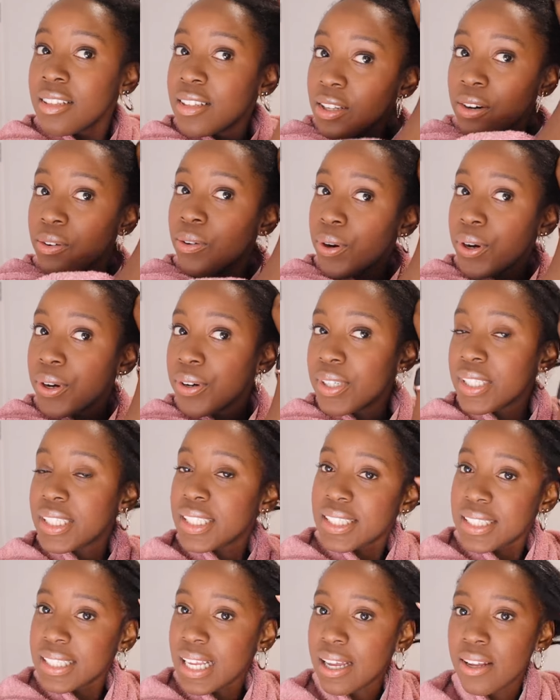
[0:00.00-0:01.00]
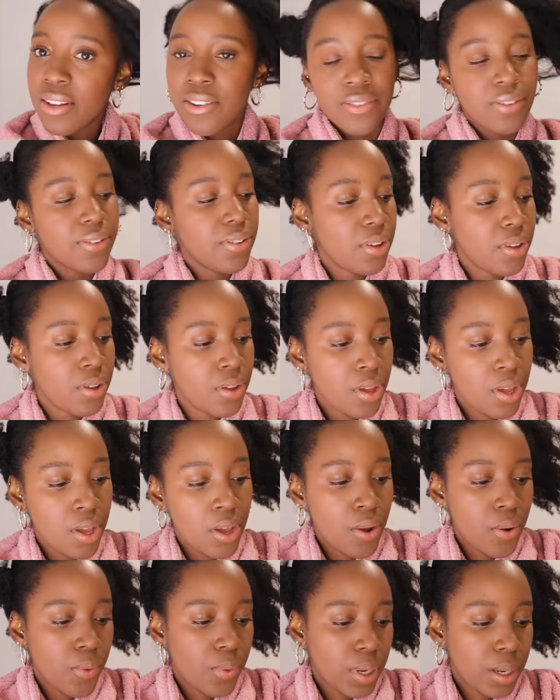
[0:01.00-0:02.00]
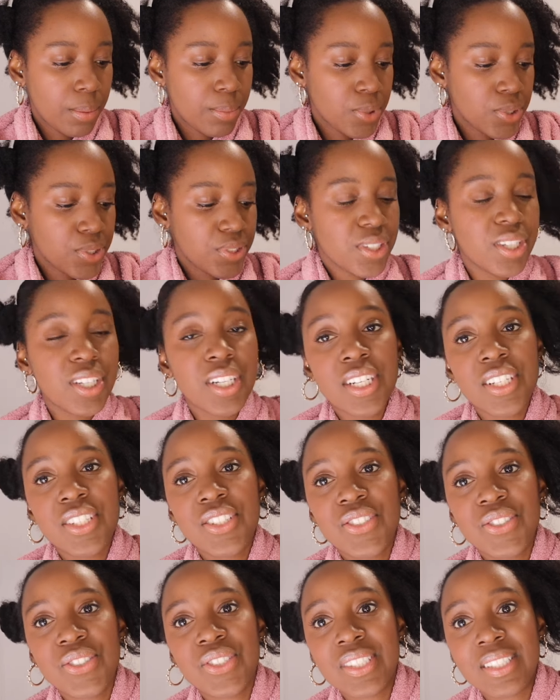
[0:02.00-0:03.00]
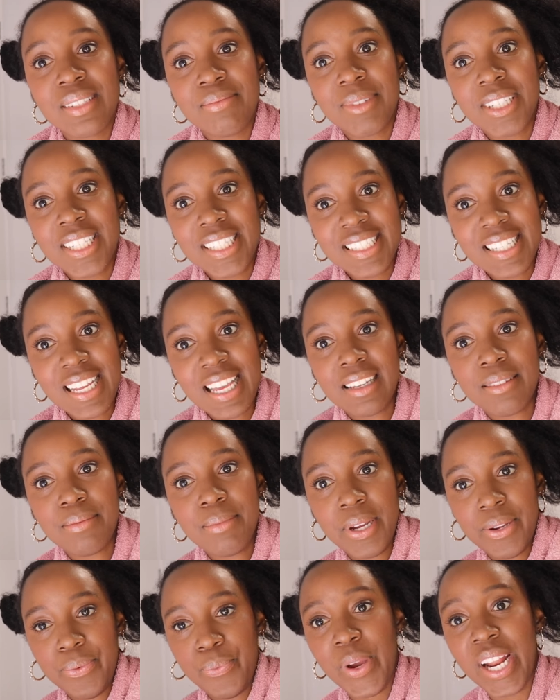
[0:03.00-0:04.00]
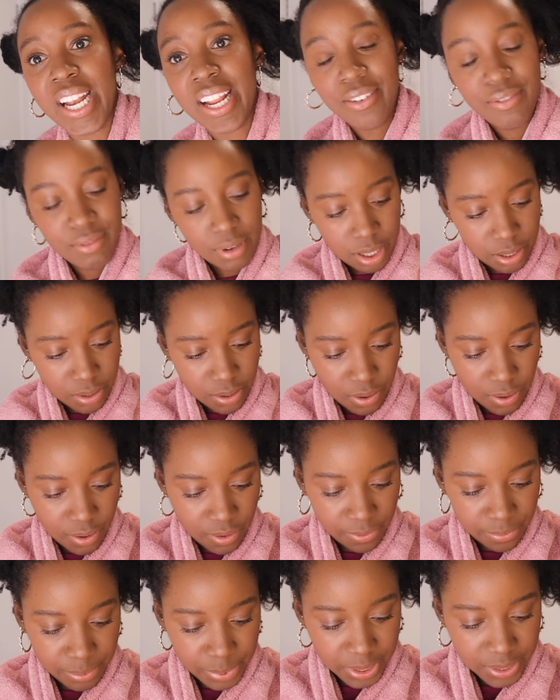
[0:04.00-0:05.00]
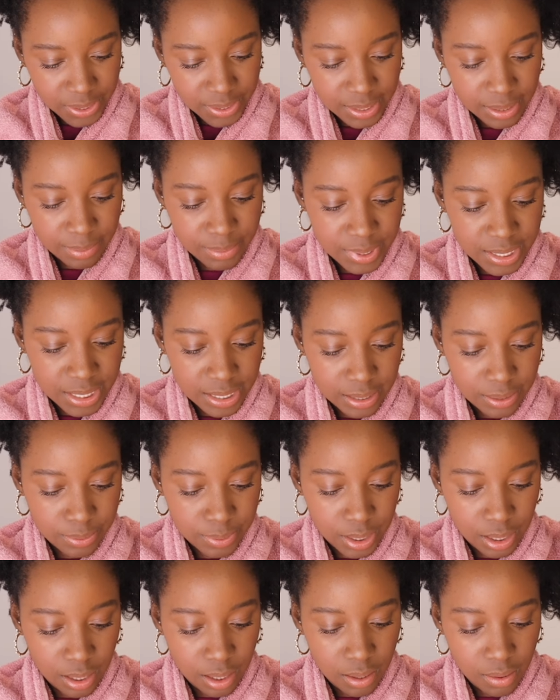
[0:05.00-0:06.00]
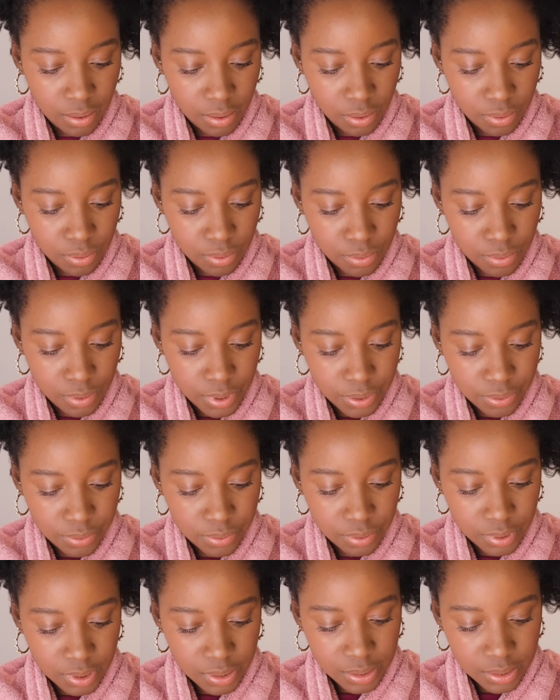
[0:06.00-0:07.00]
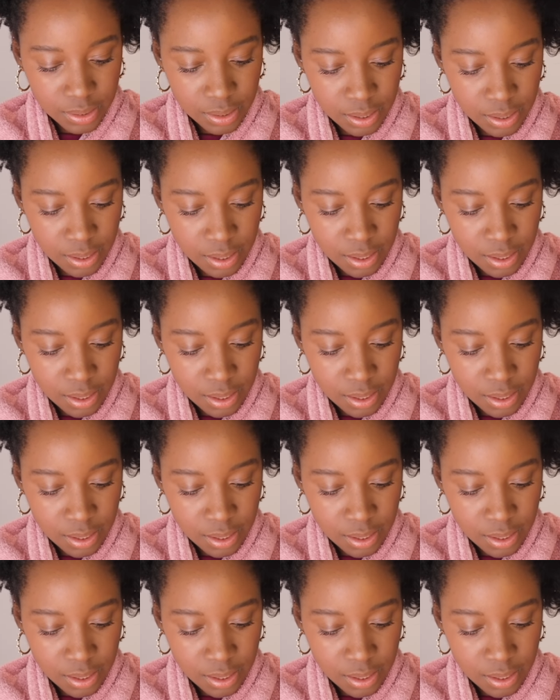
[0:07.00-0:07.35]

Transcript: the oil itself. What I'm also going to do is I'm going to take my wedding ring off because I'm dealing with a lot of oils